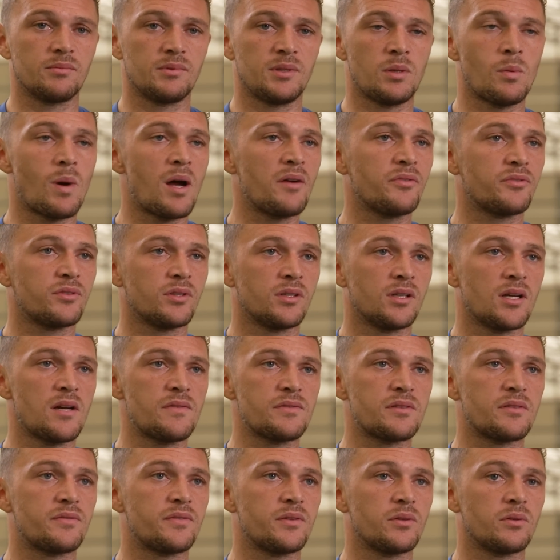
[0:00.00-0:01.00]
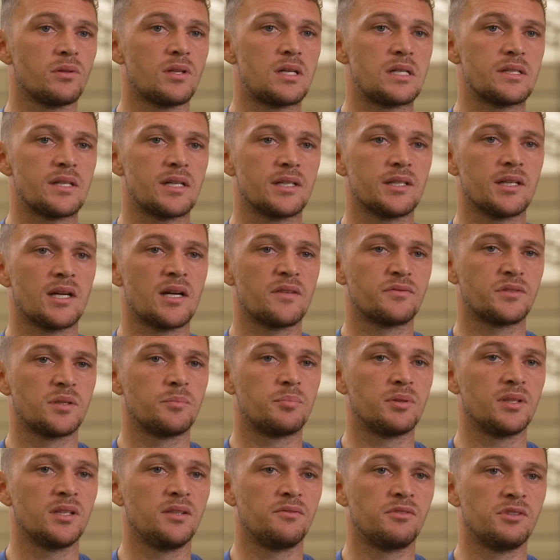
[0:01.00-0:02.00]
You have to feel like that. You have to
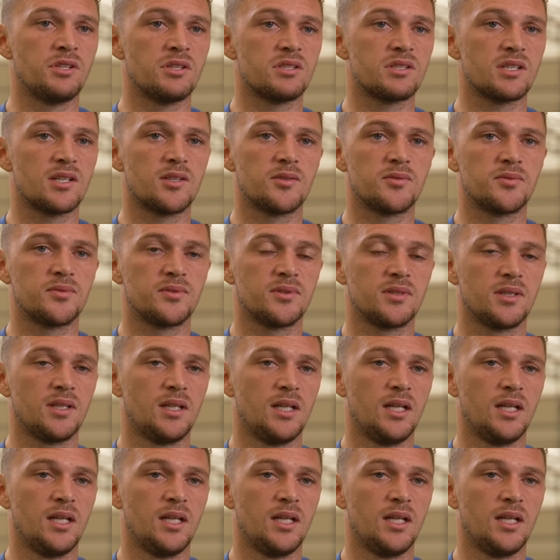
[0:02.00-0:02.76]
believe in yourself.